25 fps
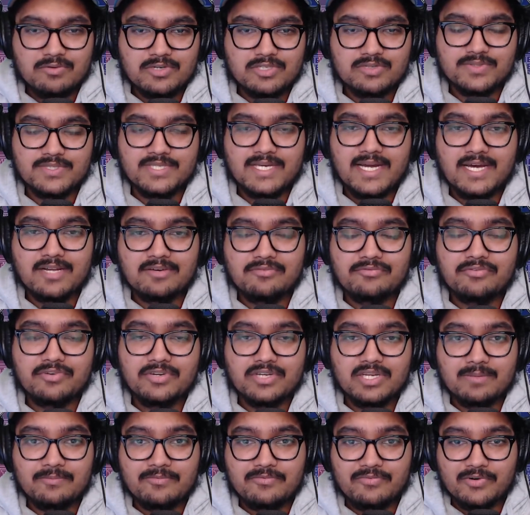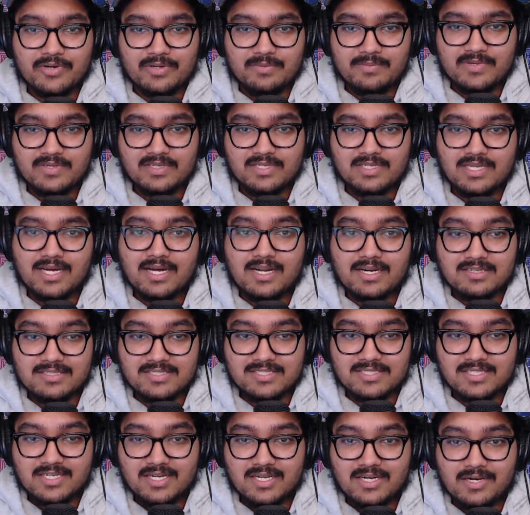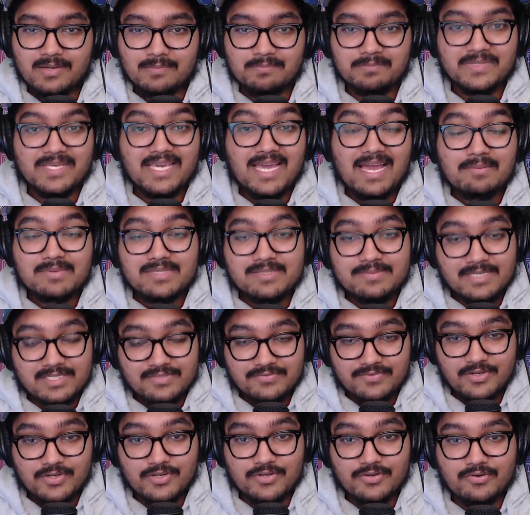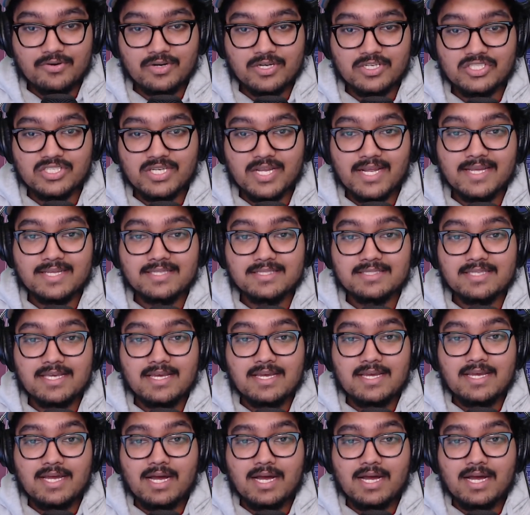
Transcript: which was how to free up $40 million in cap space for the New York Giants.